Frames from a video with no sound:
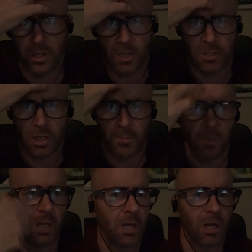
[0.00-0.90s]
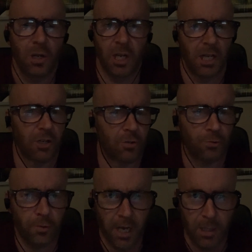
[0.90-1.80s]
hardtop.
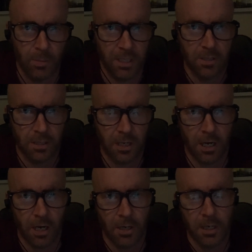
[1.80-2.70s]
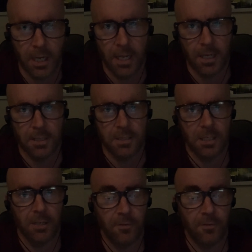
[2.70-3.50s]
Incredibly good car, and in